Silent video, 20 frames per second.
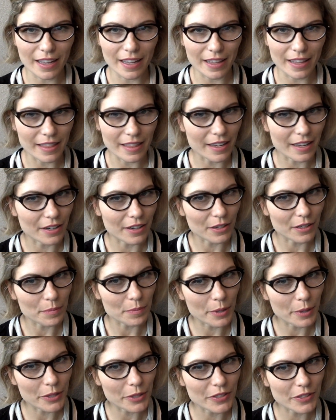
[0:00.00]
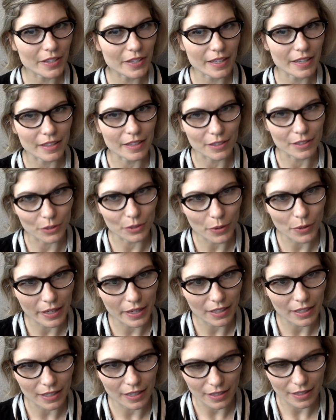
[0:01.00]
that they're a good person, that they're
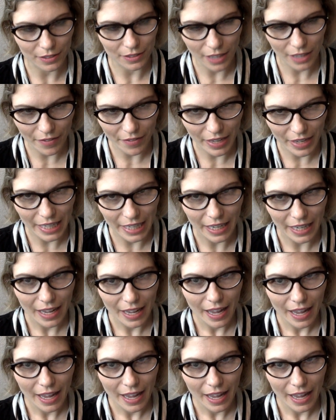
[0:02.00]
loyal, that they're loving,